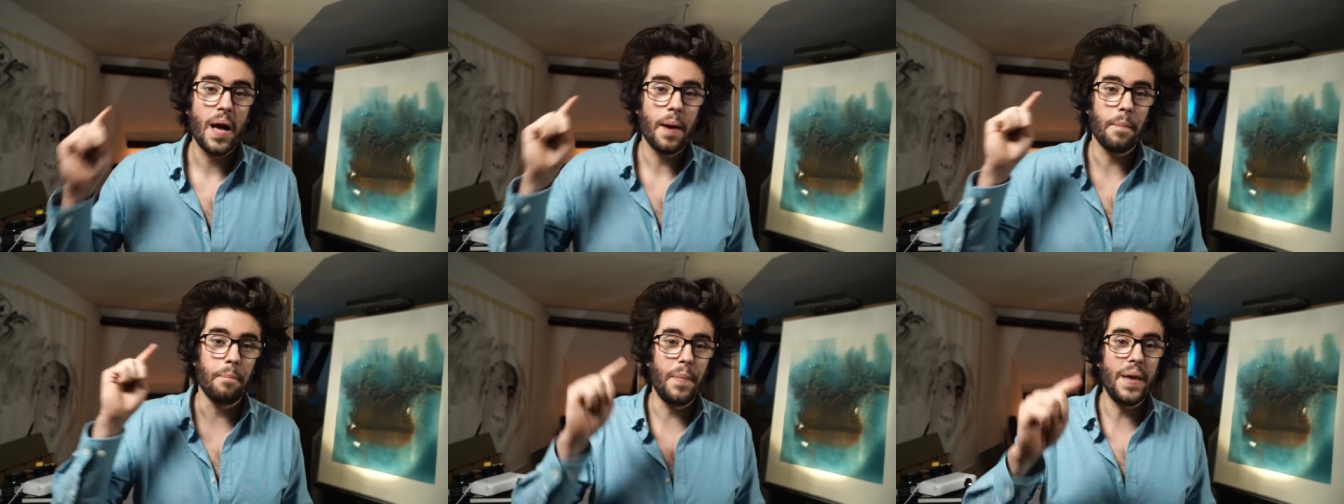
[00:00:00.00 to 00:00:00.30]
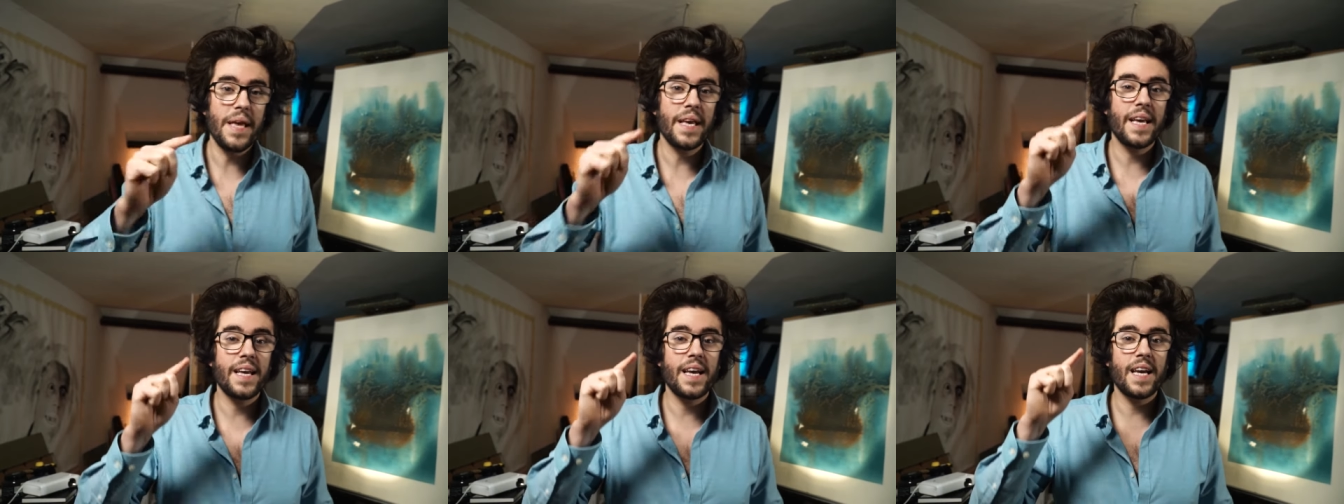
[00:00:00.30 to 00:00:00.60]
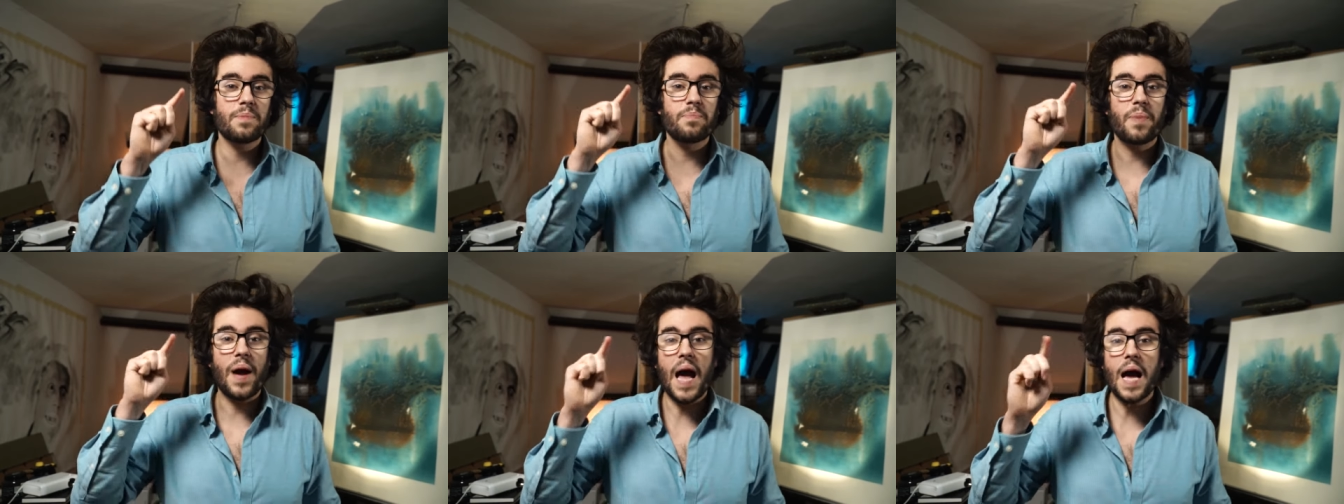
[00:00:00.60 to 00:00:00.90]
making
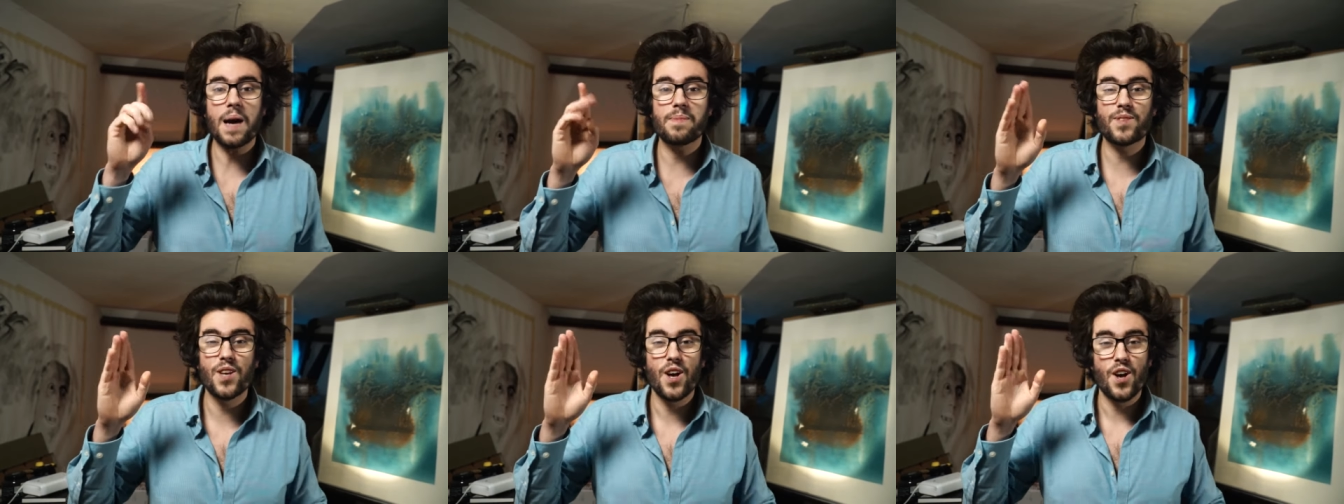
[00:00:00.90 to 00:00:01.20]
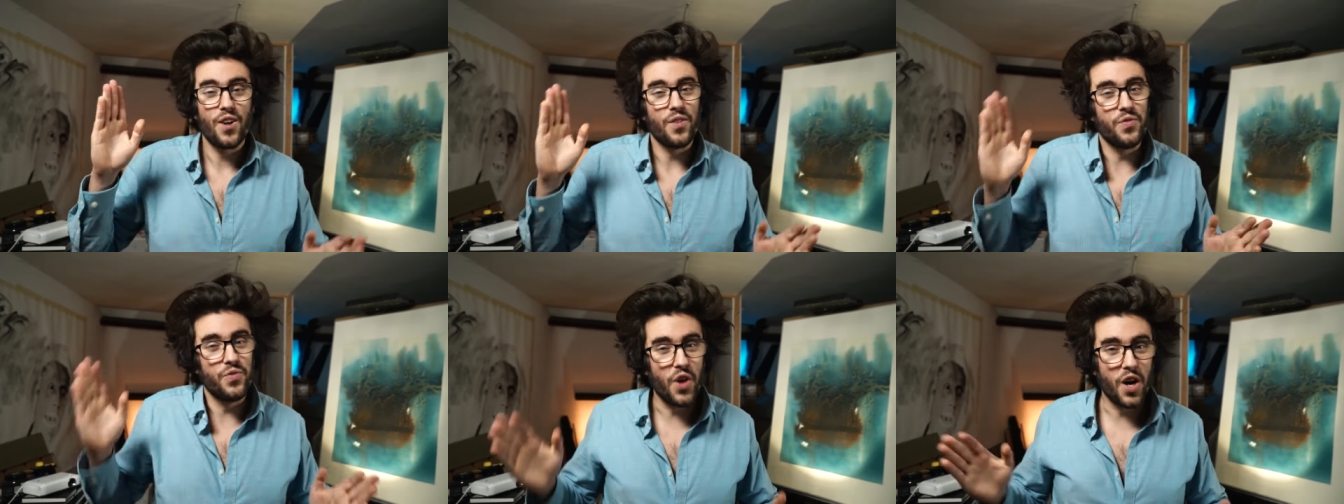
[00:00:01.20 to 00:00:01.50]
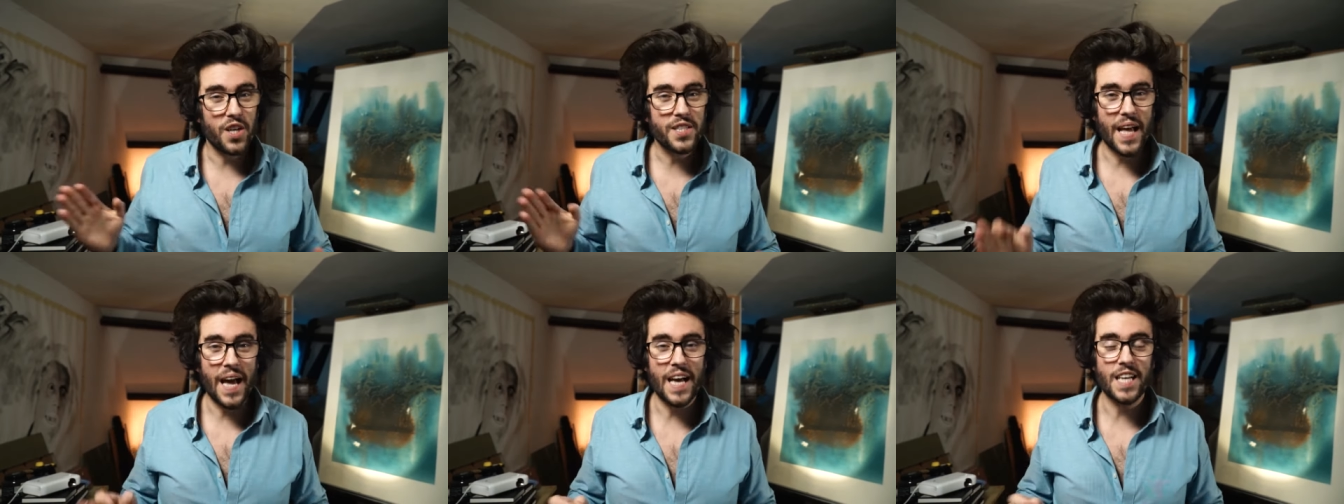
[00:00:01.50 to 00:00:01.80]
it perhaps
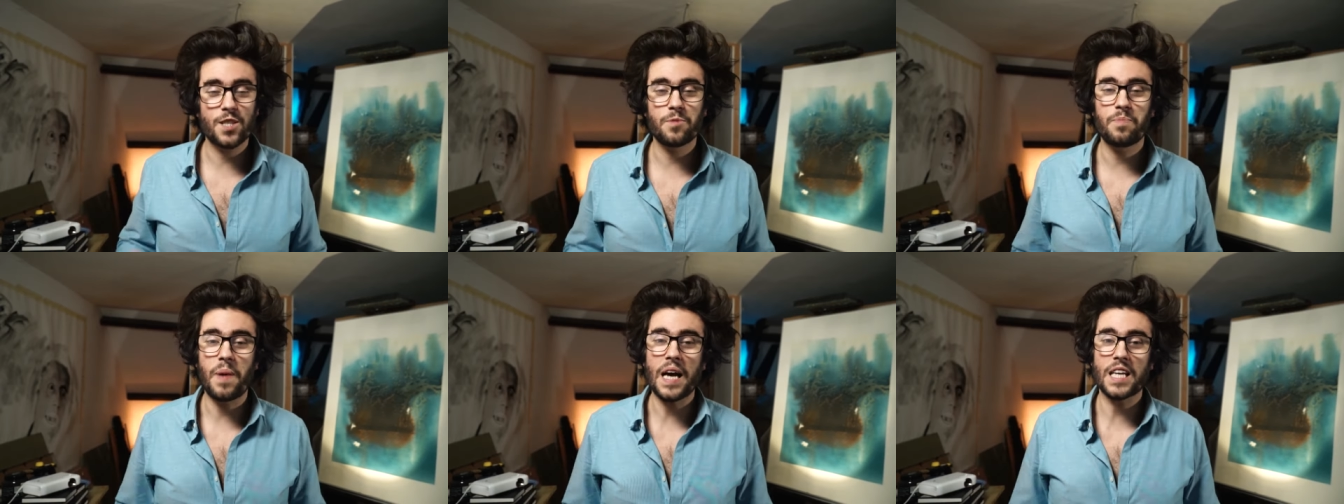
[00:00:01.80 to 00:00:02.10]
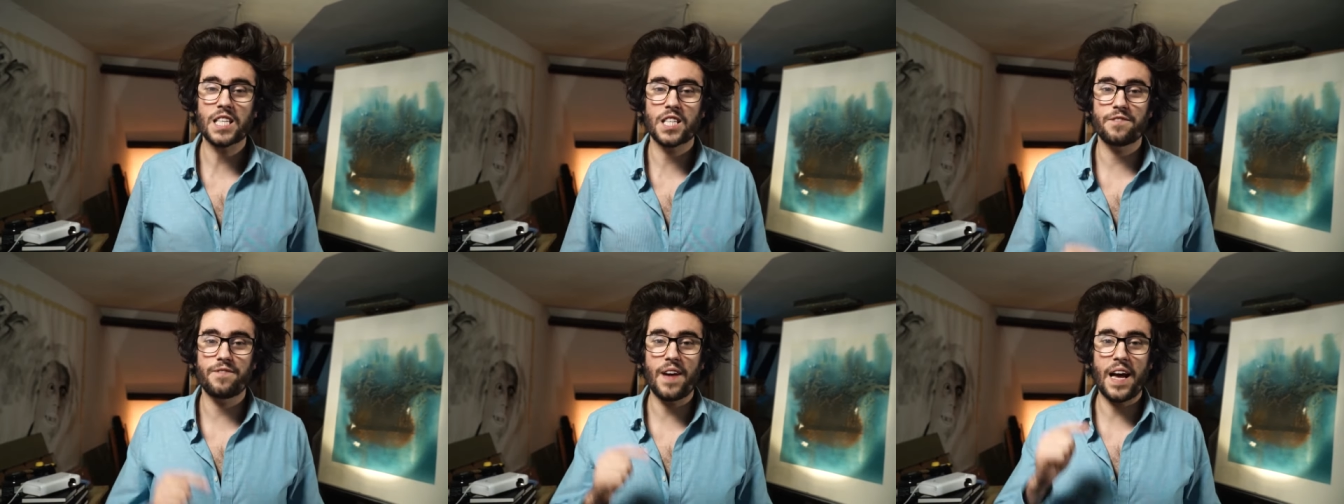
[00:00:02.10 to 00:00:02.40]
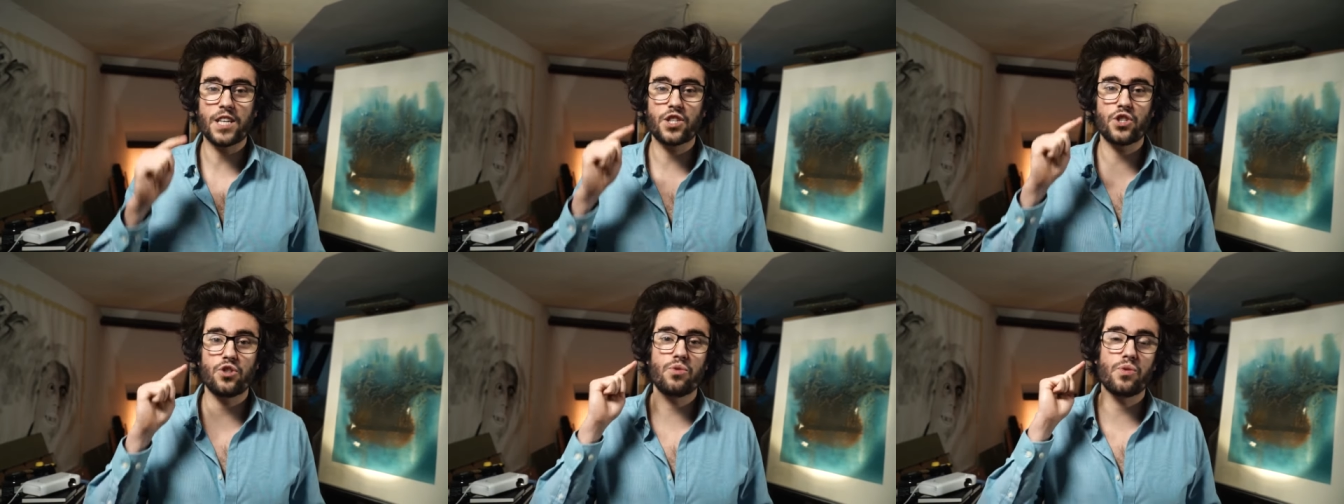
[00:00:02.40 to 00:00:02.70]
not as passive
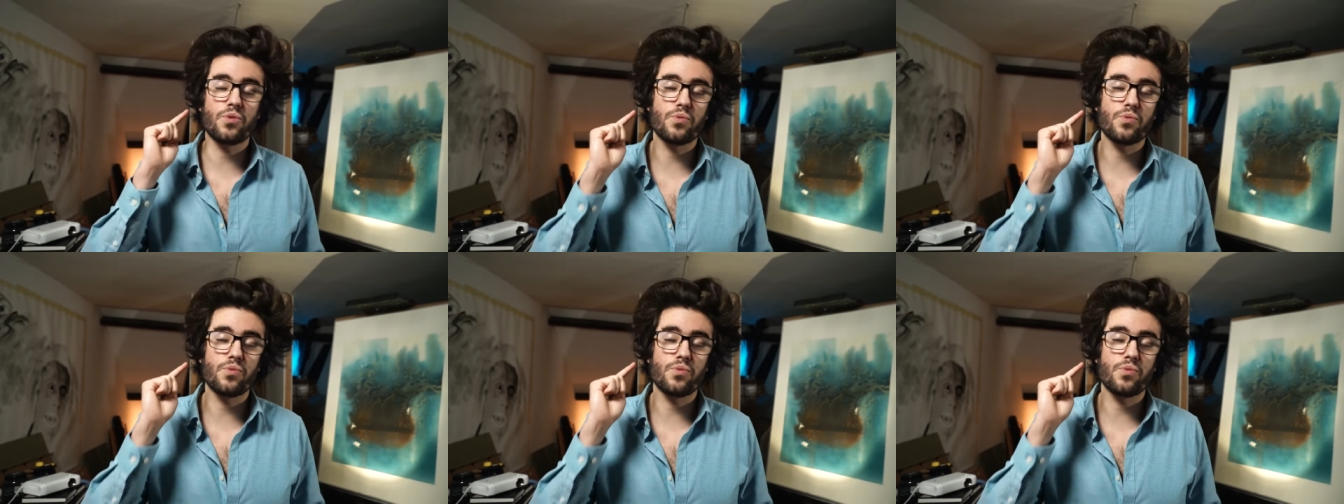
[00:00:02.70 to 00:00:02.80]
as you